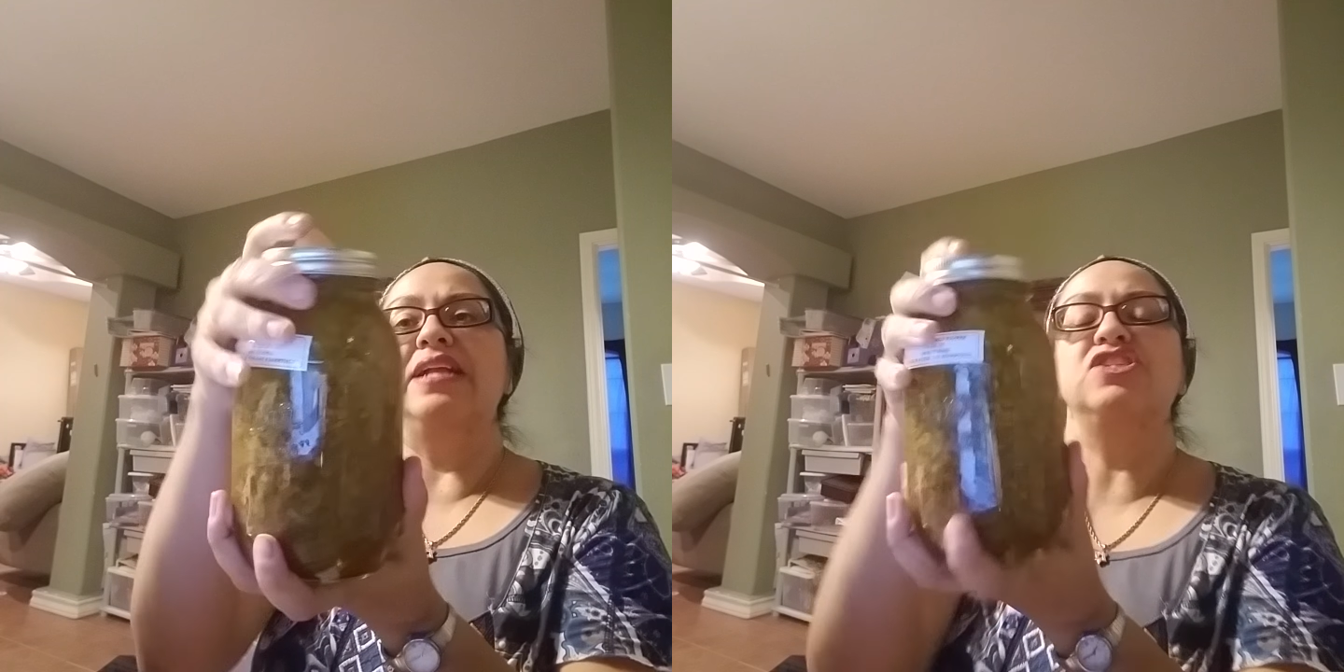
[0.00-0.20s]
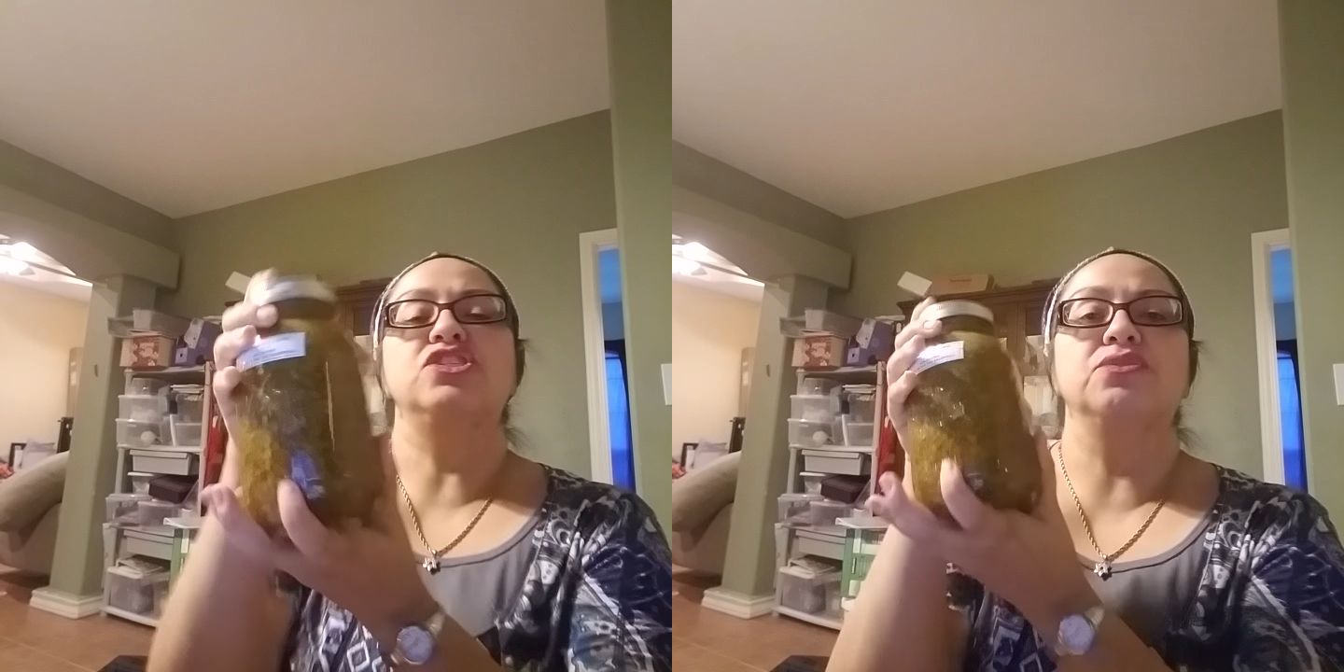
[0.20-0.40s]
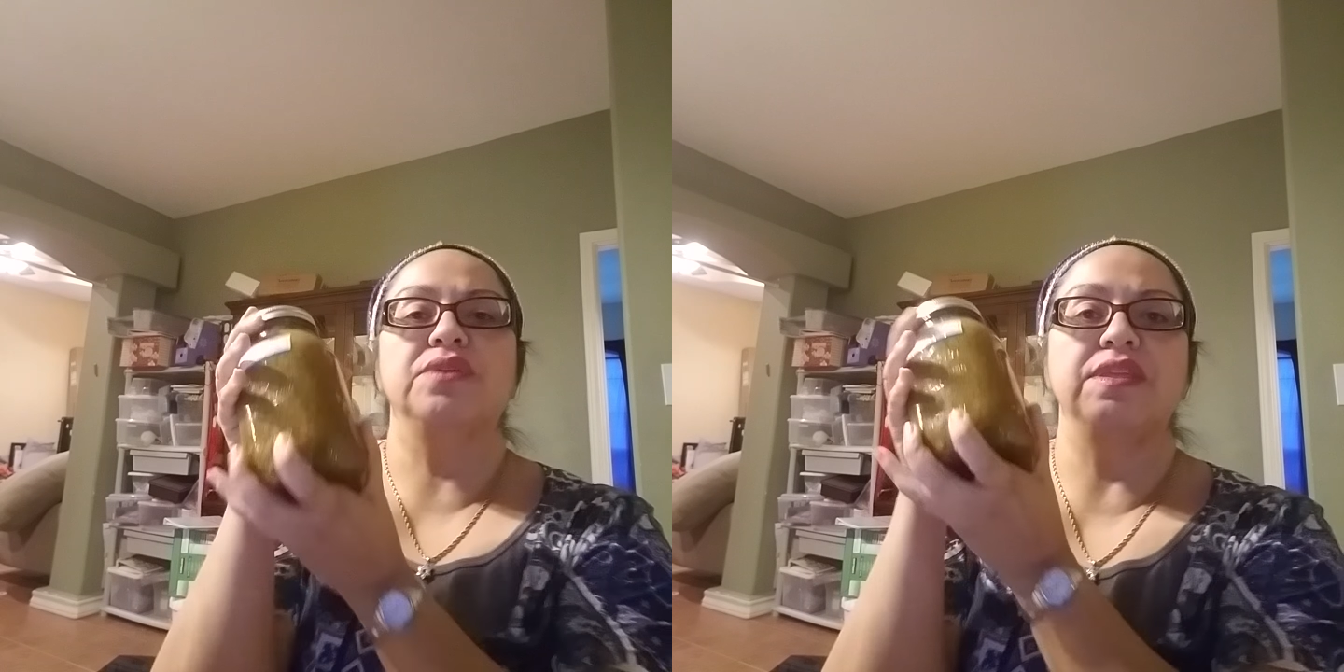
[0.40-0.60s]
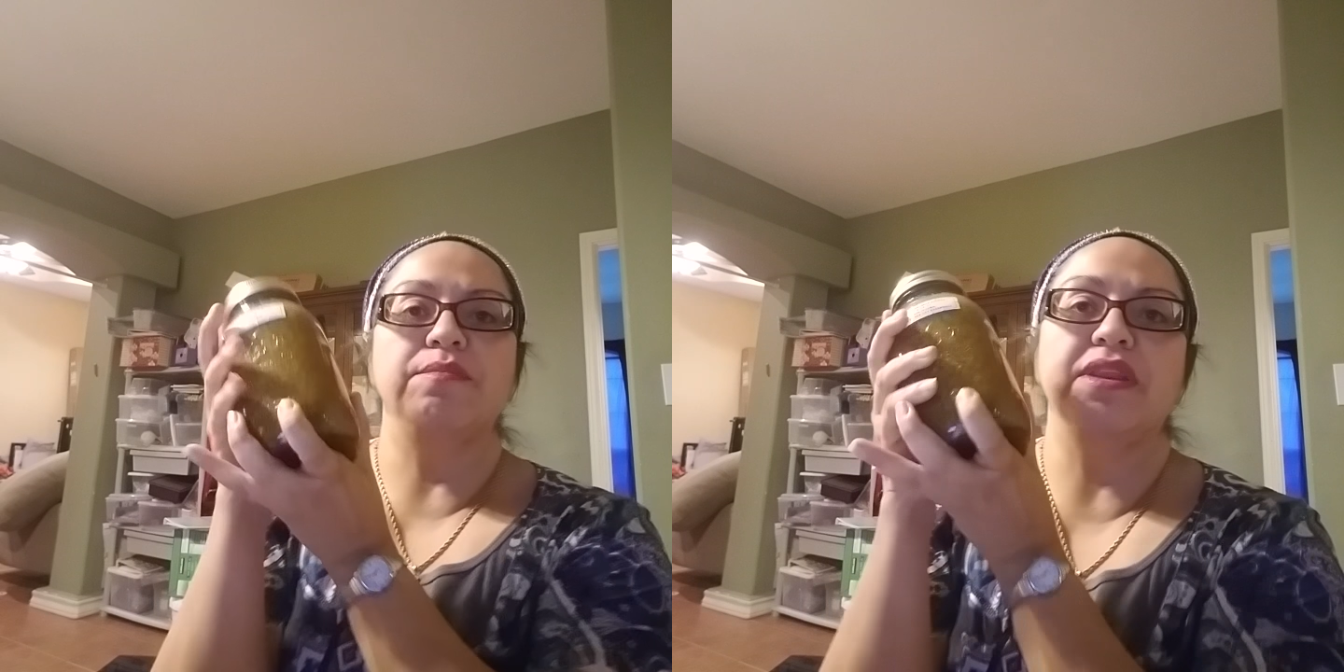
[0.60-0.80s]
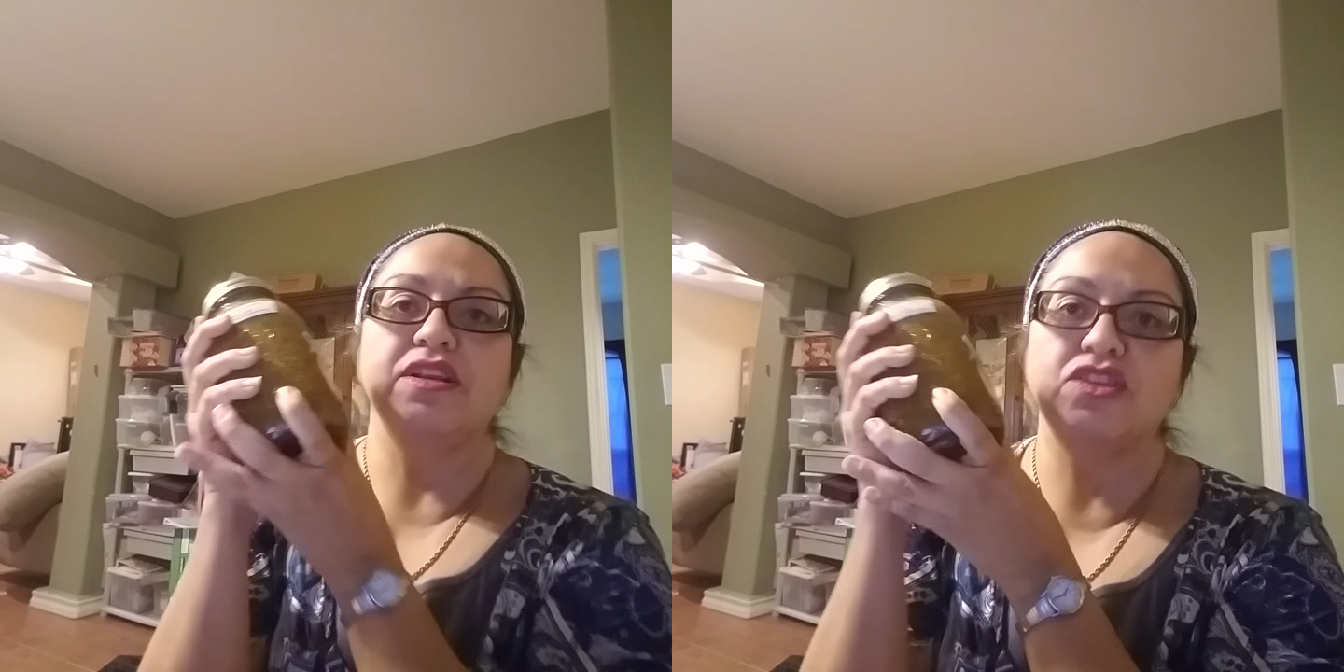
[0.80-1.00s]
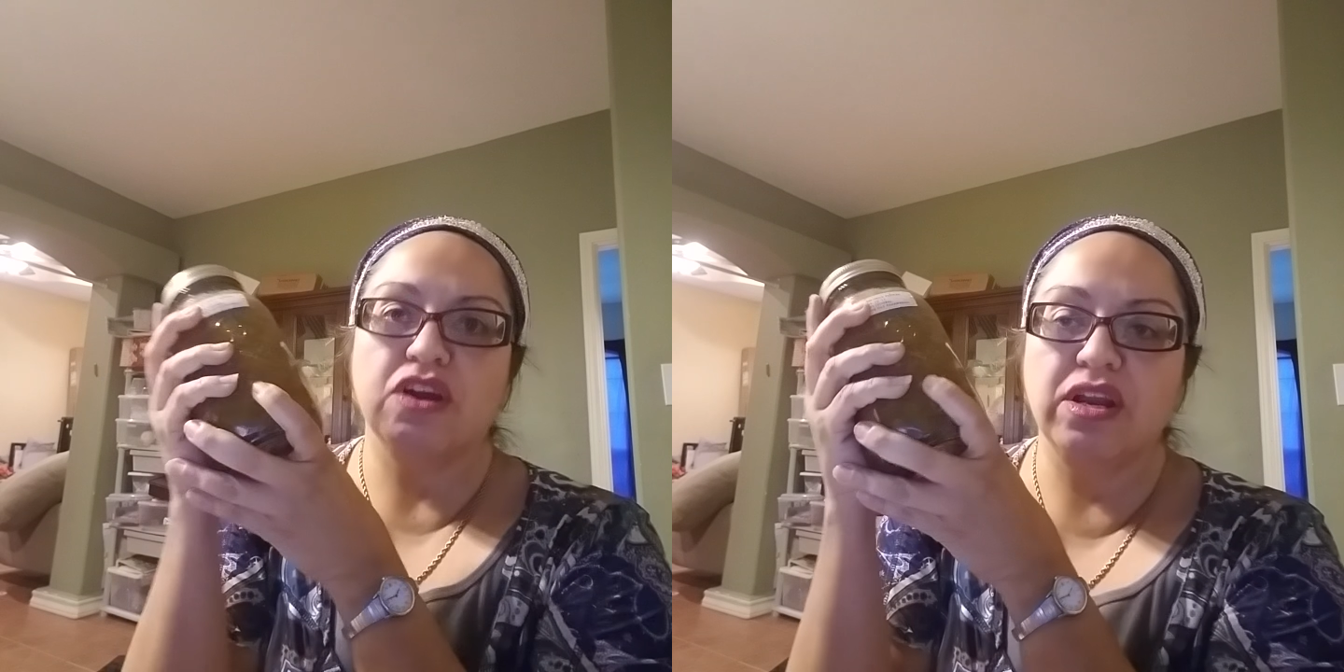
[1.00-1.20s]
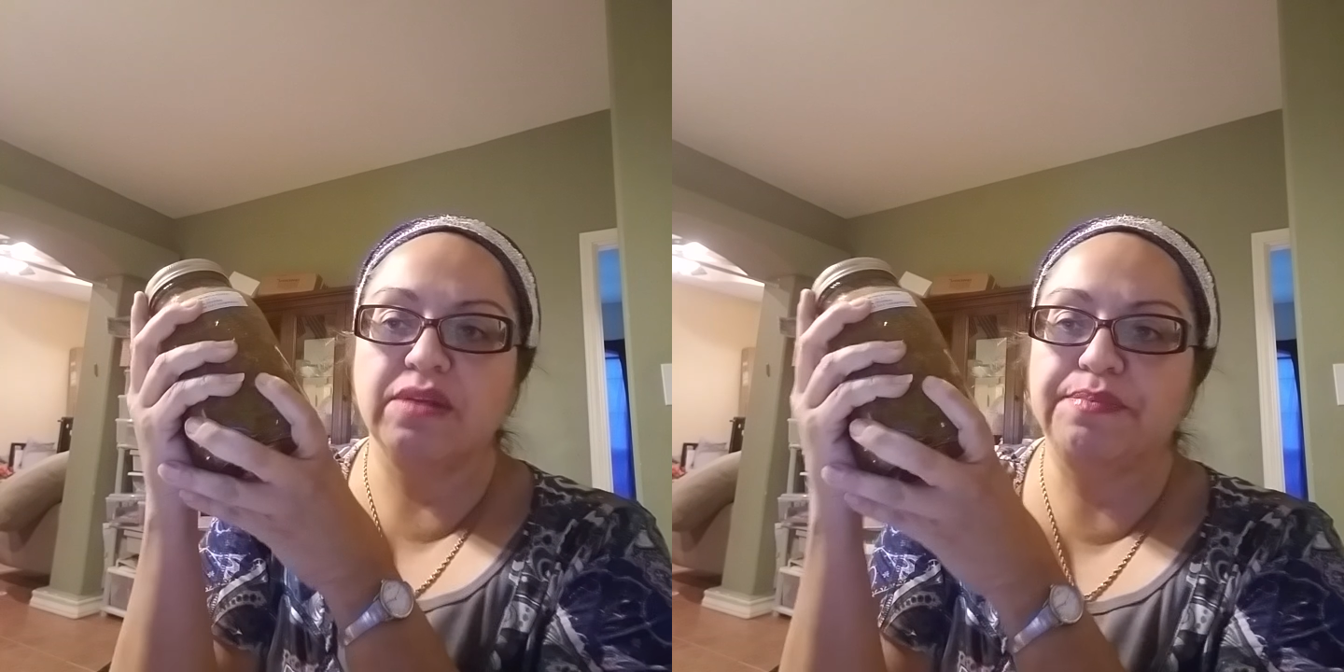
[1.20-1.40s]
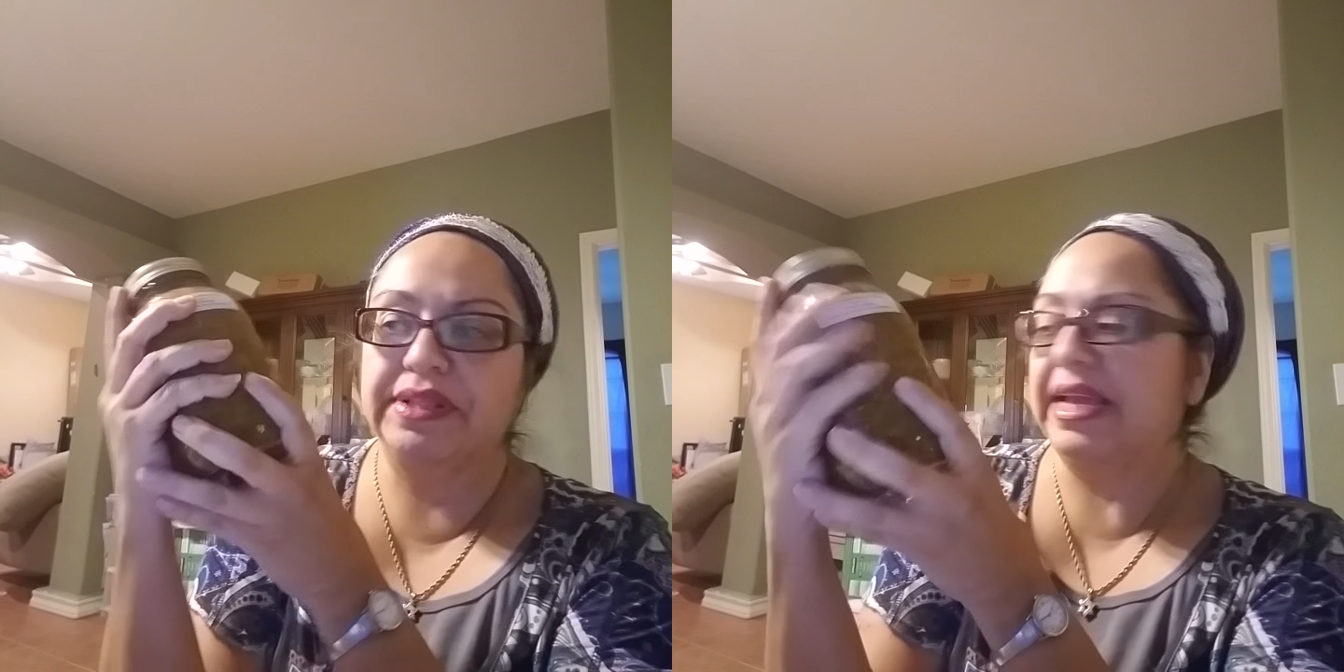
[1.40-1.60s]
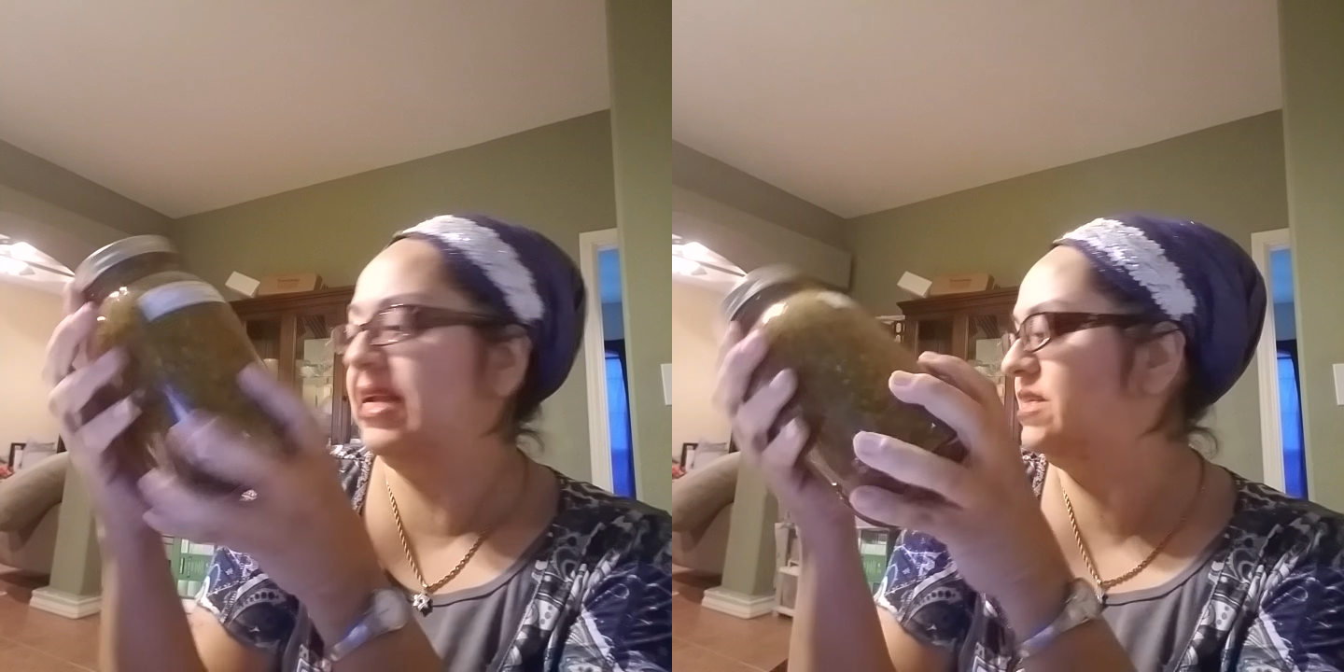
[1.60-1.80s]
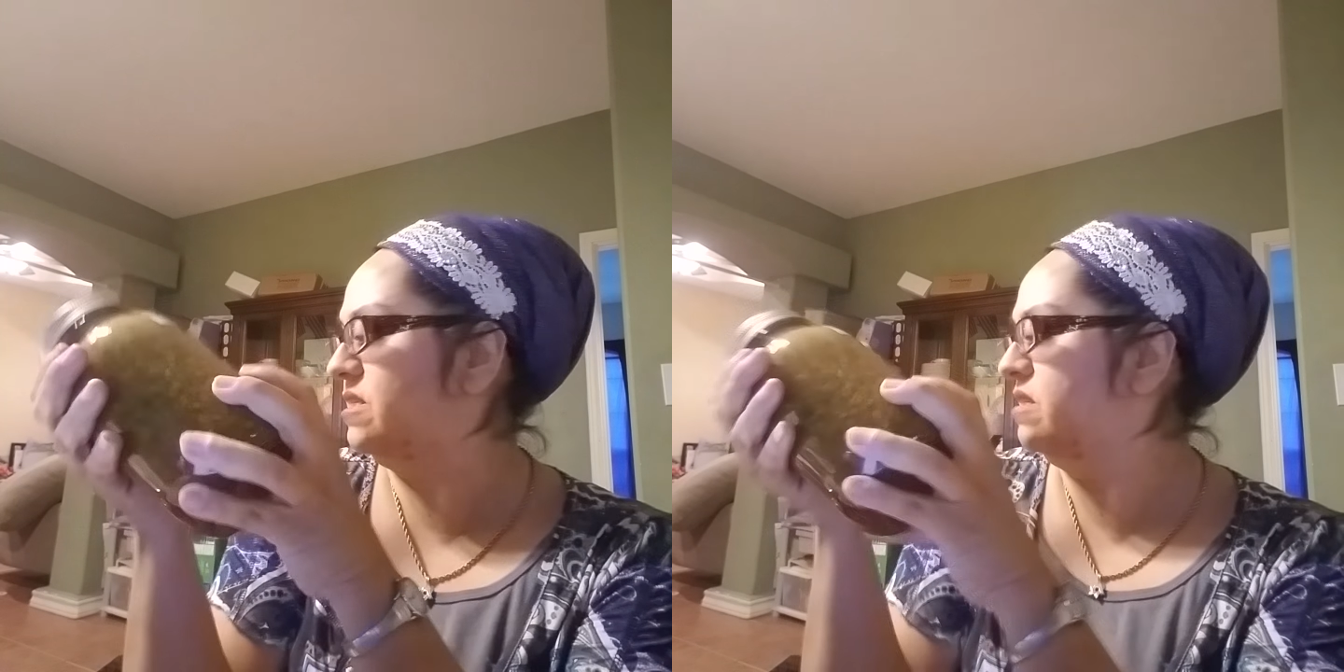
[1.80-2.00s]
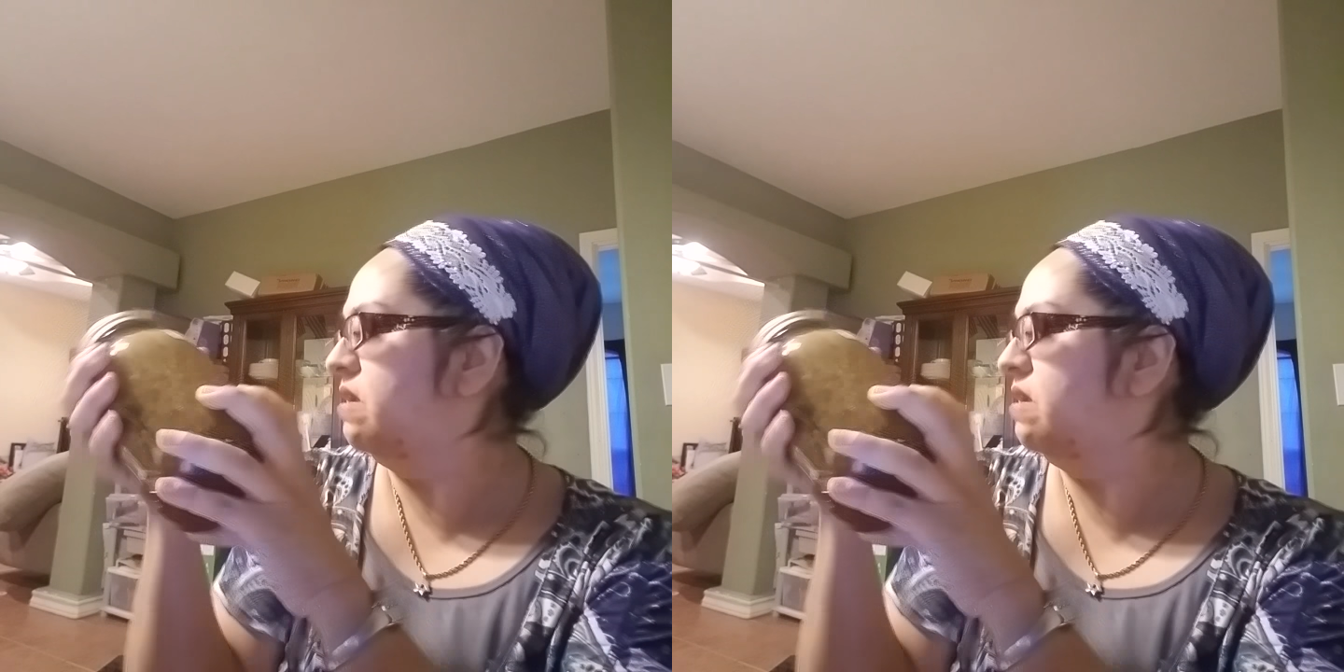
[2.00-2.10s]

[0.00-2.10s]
store them in a dark place,